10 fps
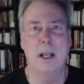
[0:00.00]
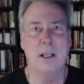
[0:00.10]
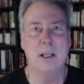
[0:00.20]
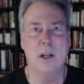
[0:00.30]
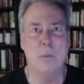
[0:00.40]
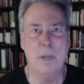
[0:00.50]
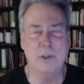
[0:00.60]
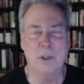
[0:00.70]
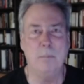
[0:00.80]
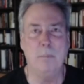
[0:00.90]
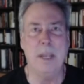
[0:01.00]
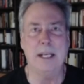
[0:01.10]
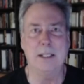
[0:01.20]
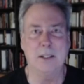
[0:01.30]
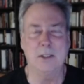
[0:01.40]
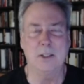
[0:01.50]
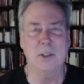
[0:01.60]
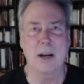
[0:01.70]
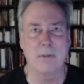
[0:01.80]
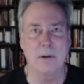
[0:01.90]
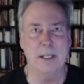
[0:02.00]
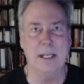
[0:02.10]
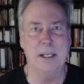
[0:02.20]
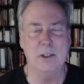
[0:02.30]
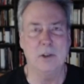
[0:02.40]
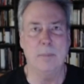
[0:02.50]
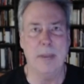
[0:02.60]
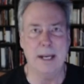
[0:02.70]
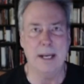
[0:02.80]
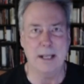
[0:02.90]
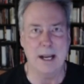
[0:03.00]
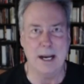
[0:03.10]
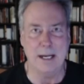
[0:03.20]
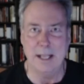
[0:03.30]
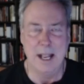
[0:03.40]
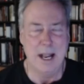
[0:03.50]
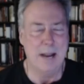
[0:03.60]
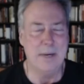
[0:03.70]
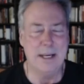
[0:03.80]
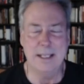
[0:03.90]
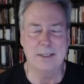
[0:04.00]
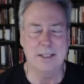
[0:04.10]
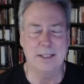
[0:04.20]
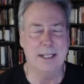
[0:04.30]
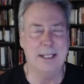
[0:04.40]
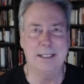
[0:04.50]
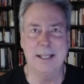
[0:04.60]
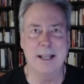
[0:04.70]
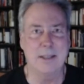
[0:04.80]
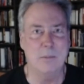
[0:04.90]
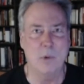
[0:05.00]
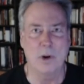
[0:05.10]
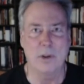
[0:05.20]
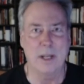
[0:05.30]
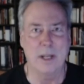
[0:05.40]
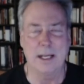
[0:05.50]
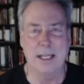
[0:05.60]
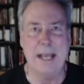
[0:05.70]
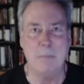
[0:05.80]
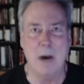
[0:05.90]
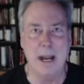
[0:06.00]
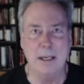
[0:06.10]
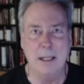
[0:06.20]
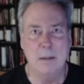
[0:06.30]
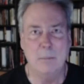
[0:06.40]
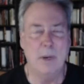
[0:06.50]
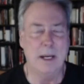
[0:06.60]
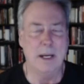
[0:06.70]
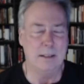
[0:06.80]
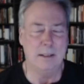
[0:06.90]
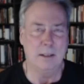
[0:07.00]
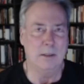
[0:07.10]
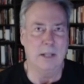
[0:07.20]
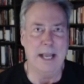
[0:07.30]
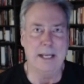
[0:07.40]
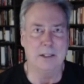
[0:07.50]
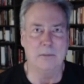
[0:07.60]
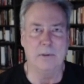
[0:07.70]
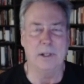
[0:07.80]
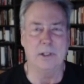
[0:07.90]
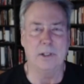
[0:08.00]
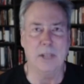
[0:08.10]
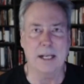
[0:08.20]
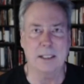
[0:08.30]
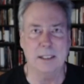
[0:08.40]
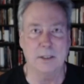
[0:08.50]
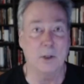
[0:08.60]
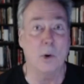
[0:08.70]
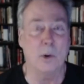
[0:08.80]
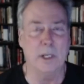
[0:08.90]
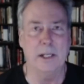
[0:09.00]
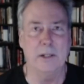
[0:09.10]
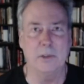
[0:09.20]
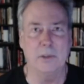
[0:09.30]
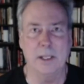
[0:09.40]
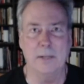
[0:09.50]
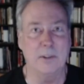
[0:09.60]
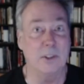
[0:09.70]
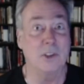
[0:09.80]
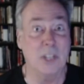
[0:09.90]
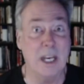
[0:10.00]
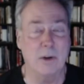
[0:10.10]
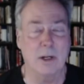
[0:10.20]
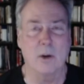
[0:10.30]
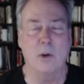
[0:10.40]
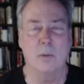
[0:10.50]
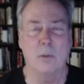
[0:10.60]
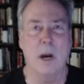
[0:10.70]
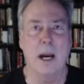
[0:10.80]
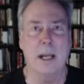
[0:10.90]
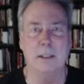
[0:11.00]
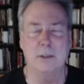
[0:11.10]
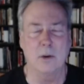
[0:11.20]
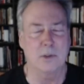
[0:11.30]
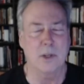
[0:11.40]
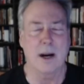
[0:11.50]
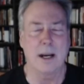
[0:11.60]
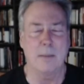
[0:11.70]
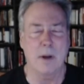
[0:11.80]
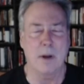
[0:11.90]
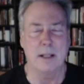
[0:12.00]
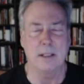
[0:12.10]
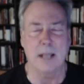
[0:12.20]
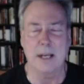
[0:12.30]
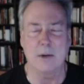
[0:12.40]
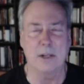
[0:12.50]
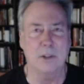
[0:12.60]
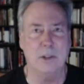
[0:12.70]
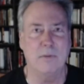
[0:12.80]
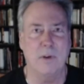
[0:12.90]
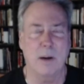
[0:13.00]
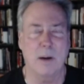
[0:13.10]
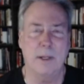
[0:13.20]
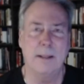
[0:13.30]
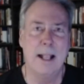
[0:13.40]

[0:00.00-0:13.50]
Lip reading: to, miss the biggest discovery in the history of mankind. I mean, this thing is nothing more than a lead mine, But lead isn't very sexy and gold is. And if it's a secret gold mine, so sorry, I probably digressed too far, but